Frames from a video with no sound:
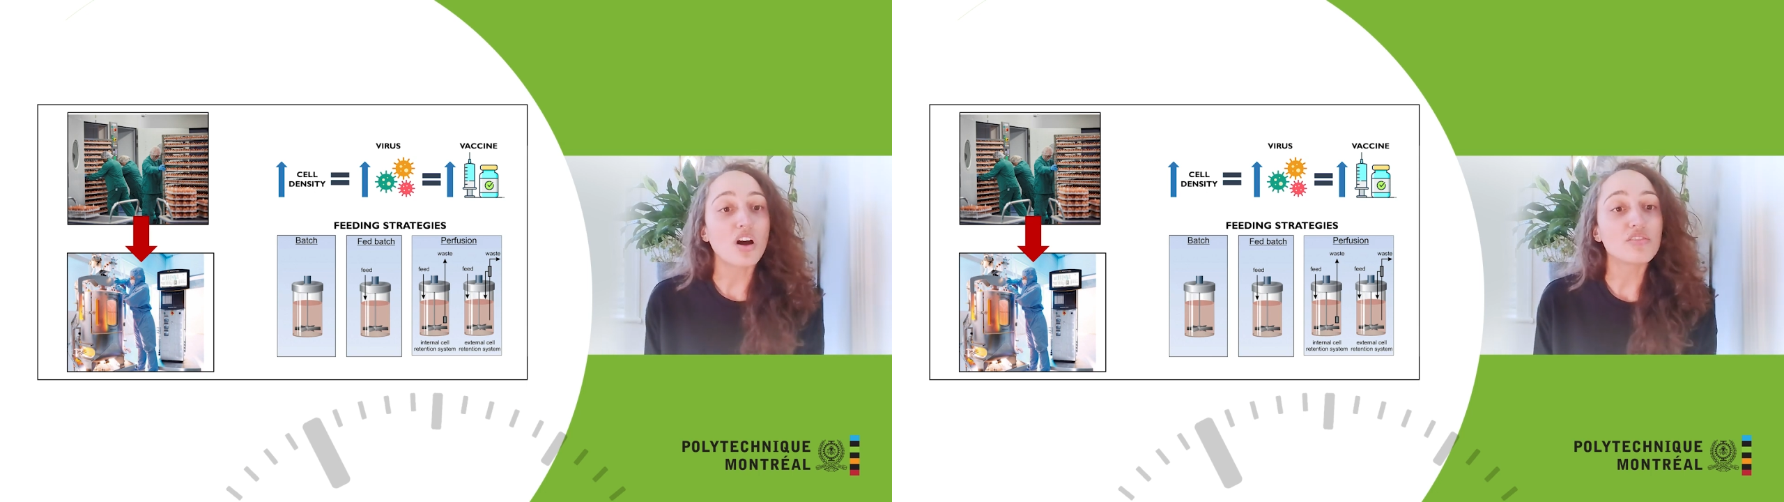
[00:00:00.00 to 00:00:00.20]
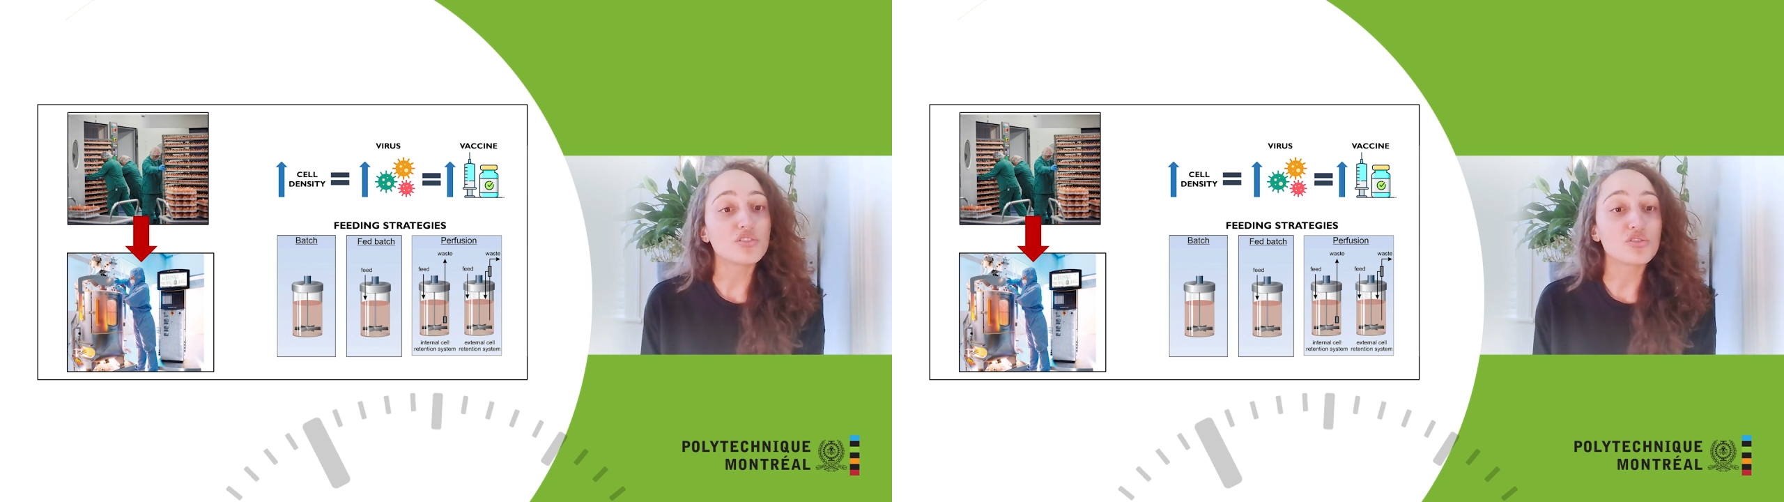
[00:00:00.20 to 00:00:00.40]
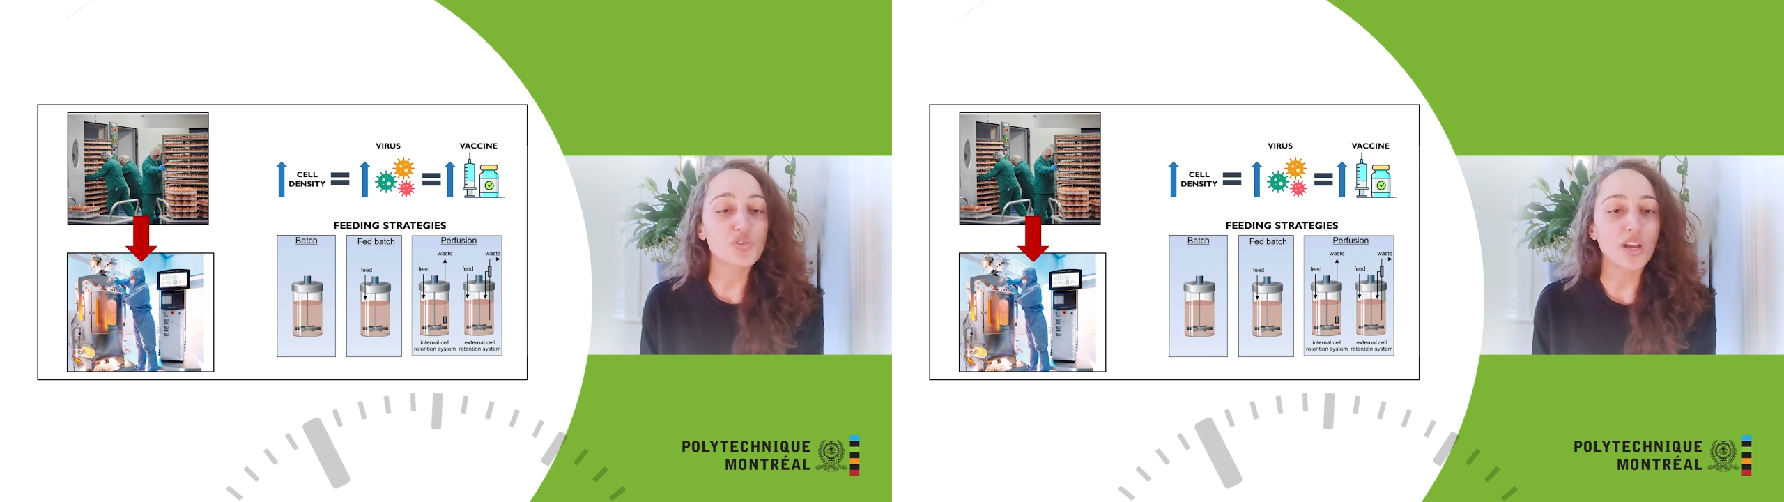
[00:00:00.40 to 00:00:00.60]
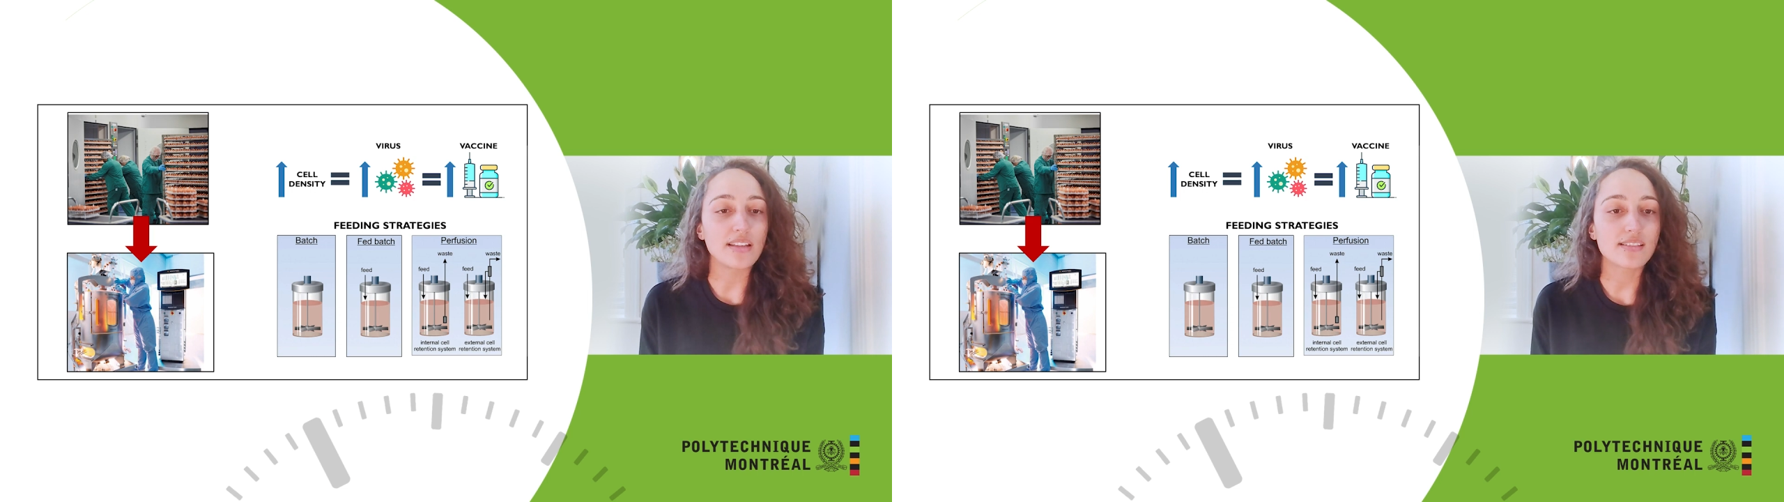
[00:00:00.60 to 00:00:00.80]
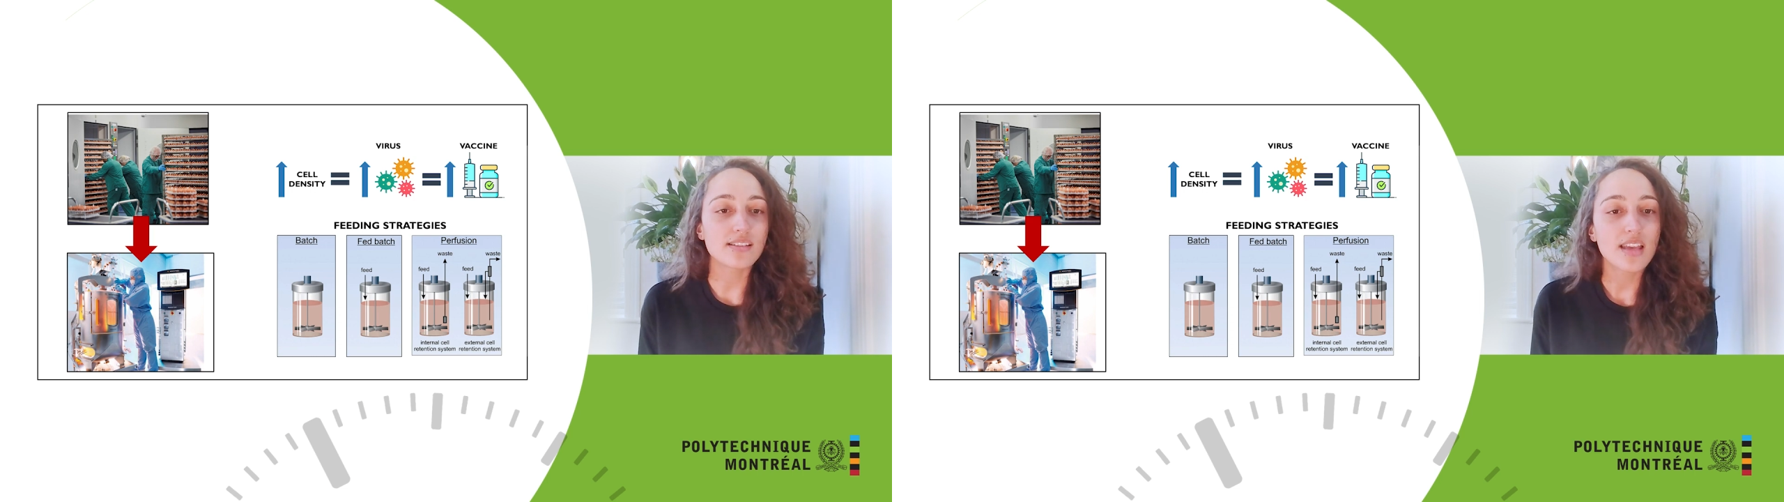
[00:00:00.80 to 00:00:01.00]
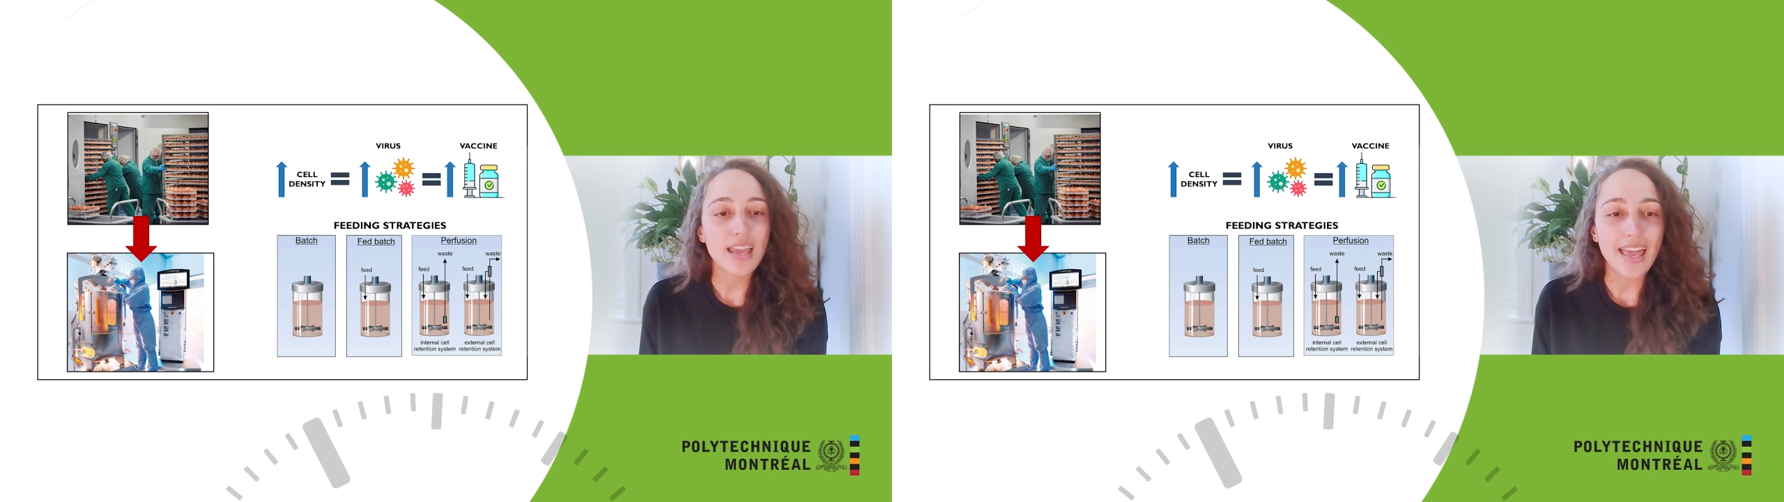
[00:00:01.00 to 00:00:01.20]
of nutrients.